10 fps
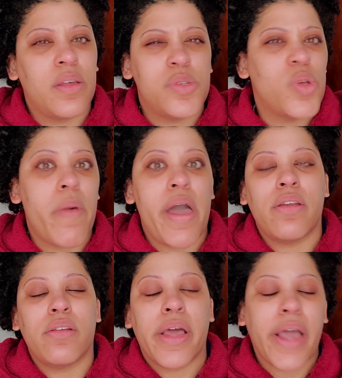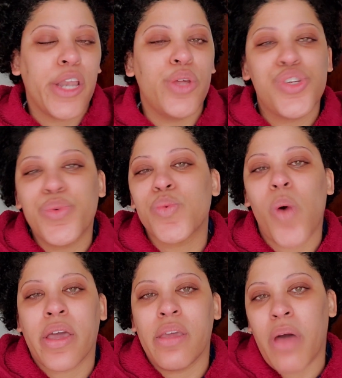was so mad. Like I knew she was
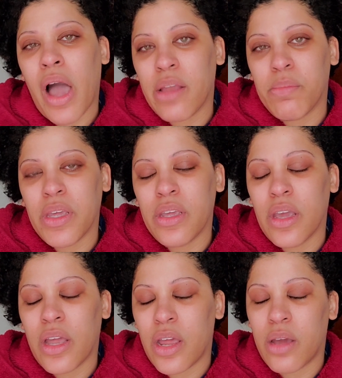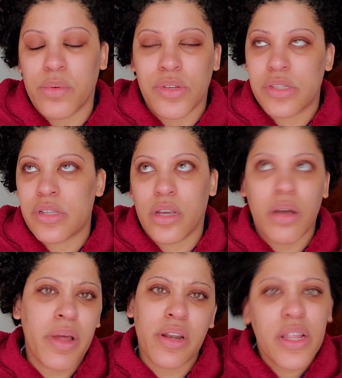walking behind me and I would just like,
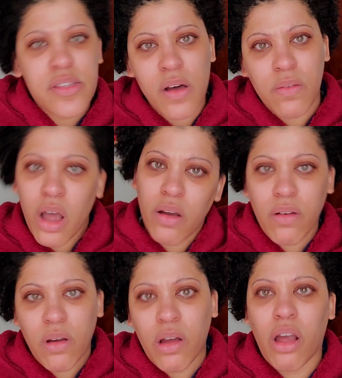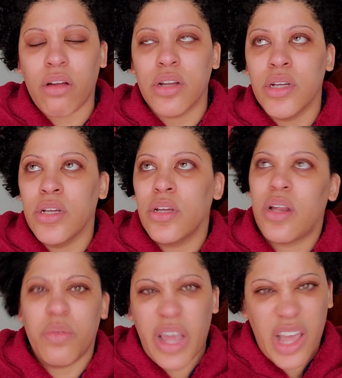come on, let's go. I
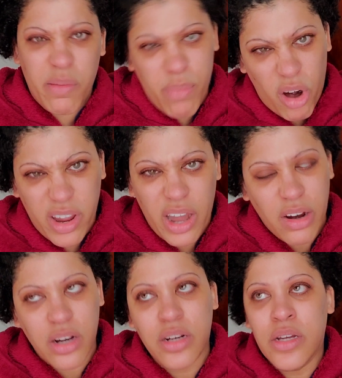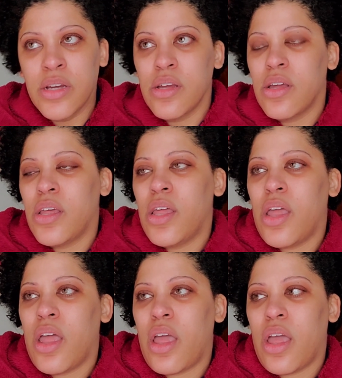would like kind of bark at her.
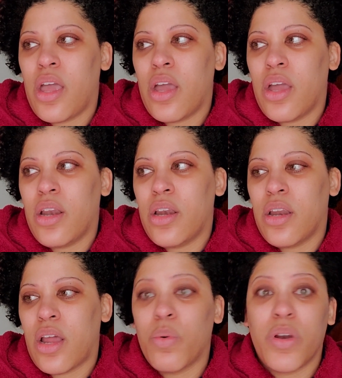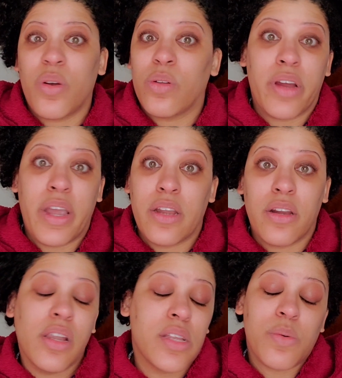And I wouldn't hold her hand
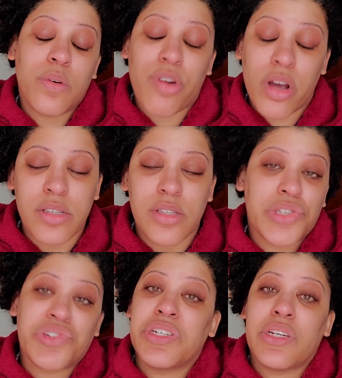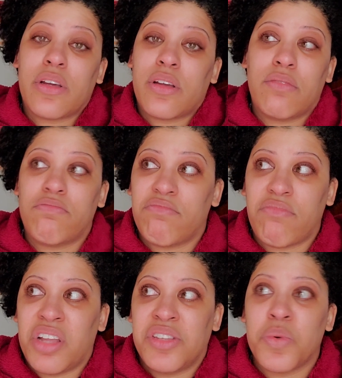unless we were crossing the street.
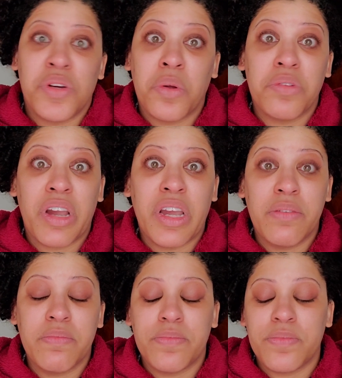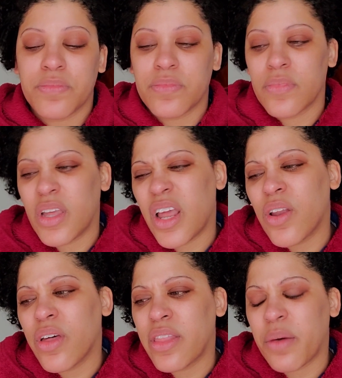I just wouldn't hold her hand. And I
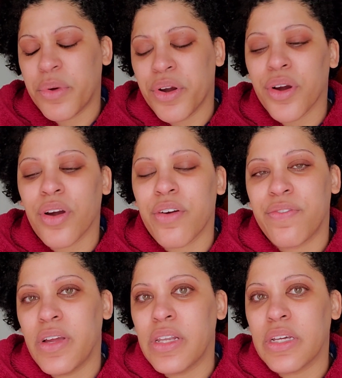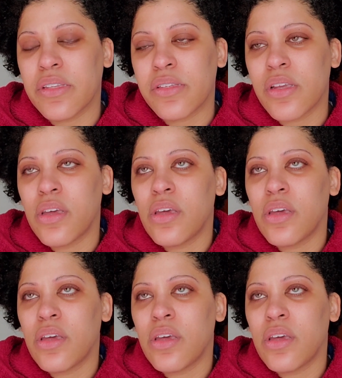know that would hurt her feelings.